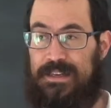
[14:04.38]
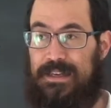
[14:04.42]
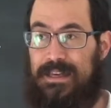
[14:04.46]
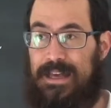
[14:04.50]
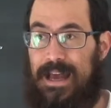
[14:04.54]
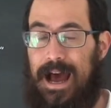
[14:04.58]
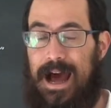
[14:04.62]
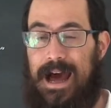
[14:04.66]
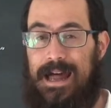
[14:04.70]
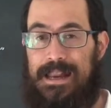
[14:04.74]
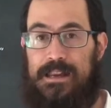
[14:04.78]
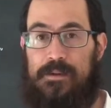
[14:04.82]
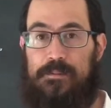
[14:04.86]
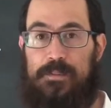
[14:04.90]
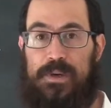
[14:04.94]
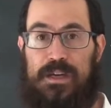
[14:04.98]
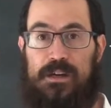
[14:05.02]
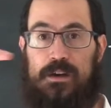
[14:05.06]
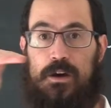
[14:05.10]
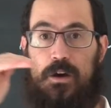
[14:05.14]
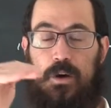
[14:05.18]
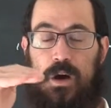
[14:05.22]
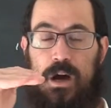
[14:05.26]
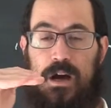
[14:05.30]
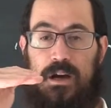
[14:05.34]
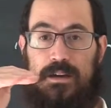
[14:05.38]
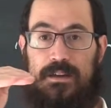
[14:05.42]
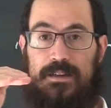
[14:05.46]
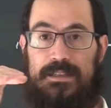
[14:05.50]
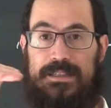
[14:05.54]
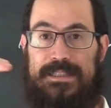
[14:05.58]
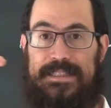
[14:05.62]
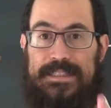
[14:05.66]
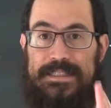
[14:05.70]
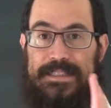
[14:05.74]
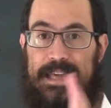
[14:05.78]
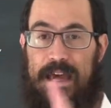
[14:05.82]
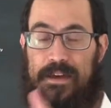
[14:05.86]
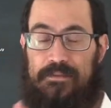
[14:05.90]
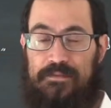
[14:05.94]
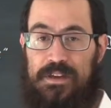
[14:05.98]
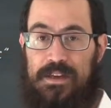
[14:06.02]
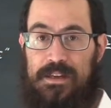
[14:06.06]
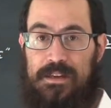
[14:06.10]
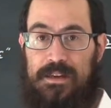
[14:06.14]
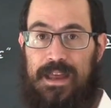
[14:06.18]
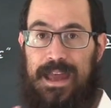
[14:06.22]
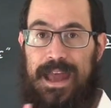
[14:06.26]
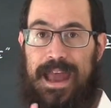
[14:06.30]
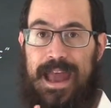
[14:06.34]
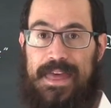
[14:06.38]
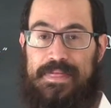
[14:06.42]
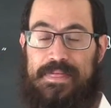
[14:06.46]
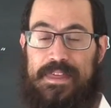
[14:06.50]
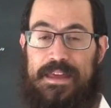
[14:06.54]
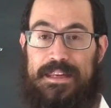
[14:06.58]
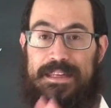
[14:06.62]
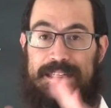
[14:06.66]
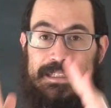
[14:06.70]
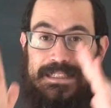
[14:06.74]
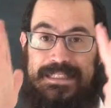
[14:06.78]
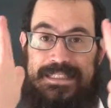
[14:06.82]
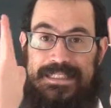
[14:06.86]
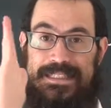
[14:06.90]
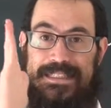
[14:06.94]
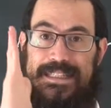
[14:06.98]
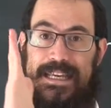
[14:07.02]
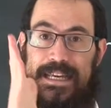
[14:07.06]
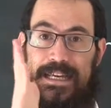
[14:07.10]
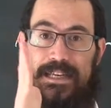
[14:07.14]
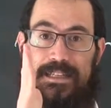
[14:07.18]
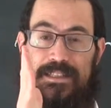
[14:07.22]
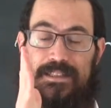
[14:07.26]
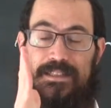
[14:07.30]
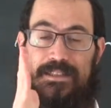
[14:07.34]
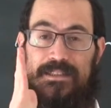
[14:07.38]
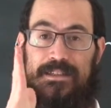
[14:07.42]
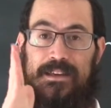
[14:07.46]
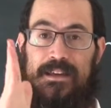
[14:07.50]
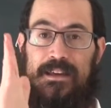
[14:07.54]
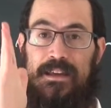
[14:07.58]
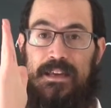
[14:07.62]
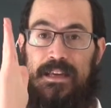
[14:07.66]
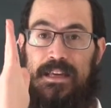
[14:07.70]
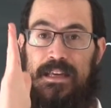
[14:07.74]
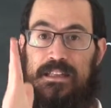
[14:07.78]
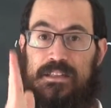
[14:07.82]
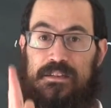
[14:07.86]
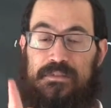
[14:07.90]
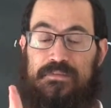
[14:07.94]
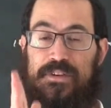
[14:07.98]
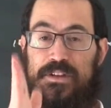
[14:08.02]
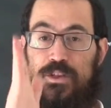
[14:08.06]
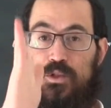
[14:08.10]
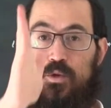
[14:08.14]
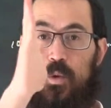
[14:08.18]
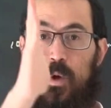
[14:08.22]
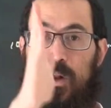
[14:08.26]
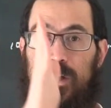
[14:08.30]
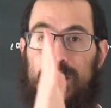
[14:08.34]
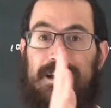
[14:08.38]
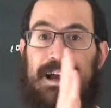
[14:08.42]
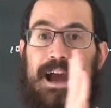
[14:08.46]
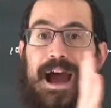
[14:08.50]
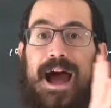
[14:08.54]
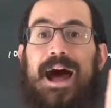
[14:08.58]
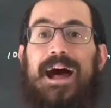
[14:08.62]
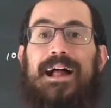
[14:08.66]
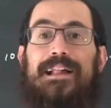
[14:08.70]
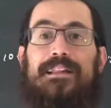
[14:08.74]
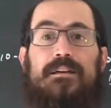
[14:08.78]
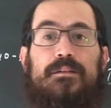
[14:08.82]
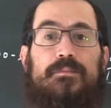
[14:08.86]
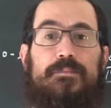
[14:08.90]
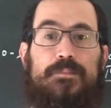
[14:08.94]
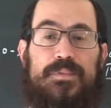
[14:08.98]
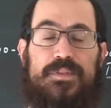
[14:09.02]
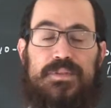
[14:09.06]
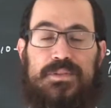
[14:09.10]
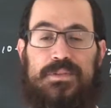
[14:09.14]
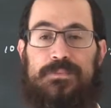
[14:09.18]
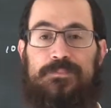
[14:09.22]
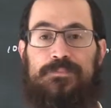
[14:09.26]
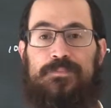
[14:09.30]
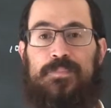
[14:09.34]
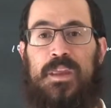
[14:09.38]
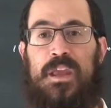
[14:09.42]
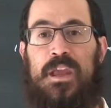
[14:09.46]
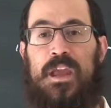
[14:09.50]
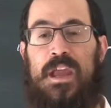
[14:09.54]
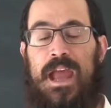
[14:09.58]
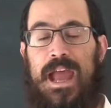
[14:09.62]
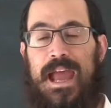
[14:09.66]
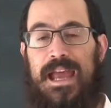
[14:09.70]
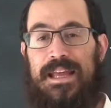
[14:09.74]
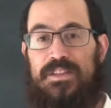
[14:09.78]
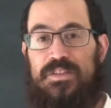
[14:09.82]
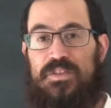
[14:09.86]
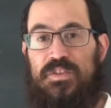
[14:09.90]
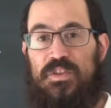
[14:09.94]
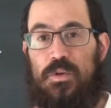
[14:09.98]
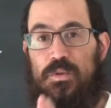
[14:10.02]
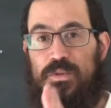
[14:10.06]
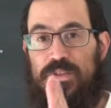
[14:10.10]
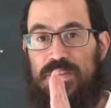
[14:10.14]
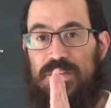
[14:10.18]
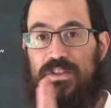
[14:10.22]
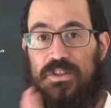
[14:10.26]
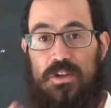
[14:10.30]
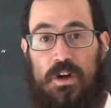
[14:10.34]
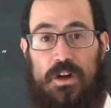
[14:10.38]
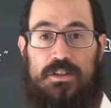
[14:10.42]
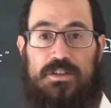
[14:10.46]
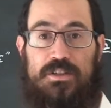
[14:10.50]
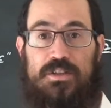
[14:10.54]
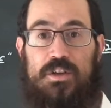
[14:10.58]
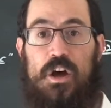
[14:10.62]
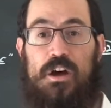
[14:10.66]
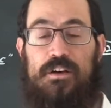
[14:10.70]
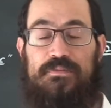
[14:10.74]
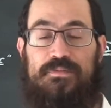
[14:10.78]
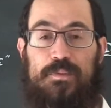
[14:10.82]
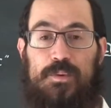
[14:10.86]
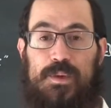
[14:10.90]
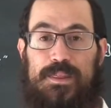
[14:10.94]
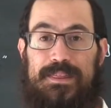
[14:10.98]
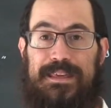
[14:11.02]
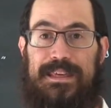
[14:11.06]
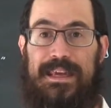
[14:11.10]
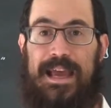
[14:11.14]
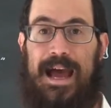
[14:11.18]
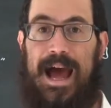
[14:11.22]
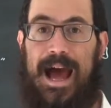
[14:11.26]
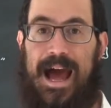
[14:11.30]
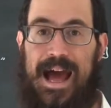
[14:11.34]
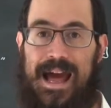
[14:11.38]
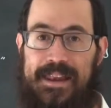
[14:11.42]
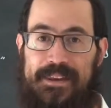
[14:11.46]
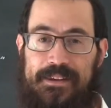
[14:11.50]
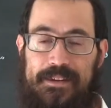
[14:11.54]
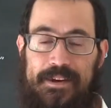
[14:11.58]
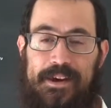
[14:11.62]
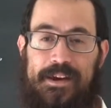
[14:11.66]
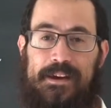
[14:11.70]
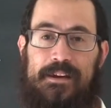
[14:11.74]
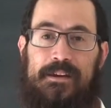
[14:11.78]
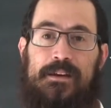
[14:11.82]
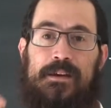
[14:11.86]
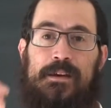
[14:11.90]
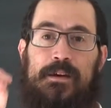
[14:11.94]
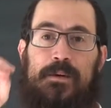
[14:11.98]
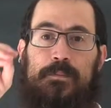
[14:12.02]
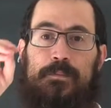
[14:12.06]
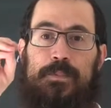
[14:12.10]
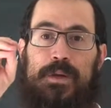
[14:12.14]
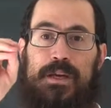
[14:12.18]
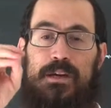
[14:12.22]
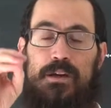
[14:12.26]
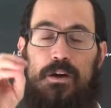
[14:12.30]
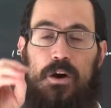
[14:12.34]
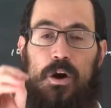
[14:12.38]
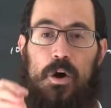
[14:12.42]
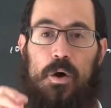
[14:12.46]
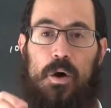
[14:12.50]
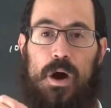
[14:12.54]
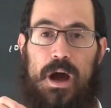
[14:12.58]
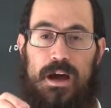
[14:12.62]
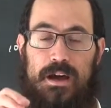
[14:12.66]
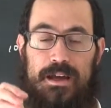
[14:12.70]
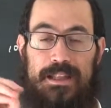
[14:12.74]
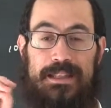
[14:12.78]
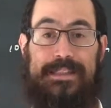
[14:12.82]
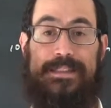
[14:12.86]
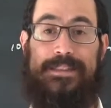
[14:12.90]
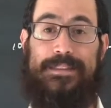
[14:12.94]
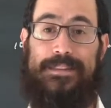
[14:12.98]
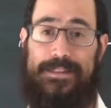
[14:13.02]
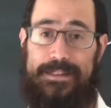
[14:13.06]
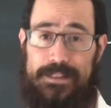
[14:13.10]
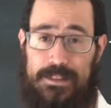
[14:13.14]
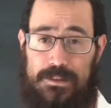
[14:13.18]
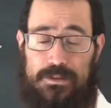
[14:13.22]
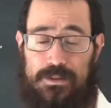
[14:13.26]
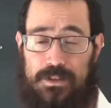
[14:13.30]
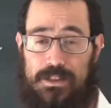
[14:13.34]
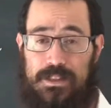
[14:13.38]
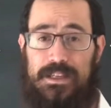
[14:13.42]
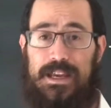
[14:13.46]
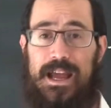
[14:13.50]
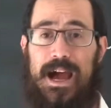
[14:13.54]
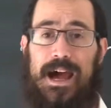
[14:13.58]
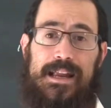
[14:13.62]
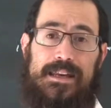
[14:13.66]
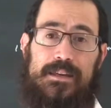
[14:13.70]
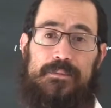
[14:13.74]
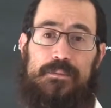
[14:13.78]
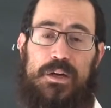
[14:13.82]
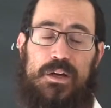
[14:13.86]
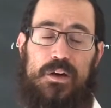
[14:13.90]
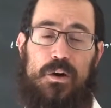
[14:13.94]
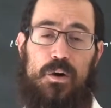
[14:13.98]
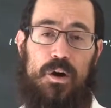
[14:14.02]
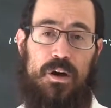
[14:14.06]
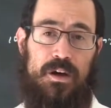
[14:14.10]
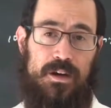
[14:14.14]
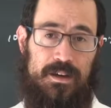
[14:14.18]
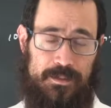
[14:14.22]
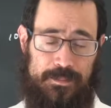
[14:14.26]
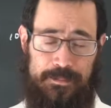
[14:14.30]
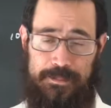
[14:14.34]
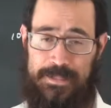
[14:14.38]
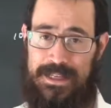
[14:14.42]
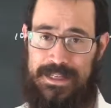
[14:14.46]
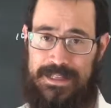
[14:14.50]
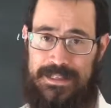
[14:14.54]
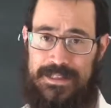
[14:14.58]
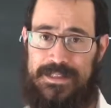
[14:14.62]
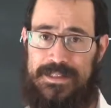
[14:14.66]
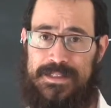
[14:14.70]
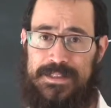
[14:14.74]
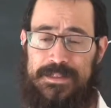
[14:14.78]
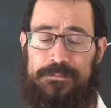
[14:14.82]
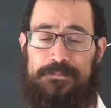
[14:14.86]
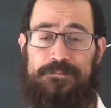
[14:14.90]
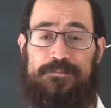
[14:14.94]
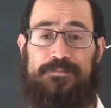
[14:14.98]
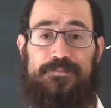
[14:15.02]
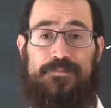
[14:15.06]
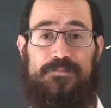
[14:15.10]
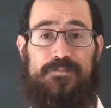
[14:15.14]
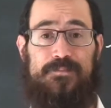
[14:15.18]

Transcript: the ana b'koach. 7 and then 6 individual columns. And so it starts off with the ana b'koach. Literally, ana b'koach means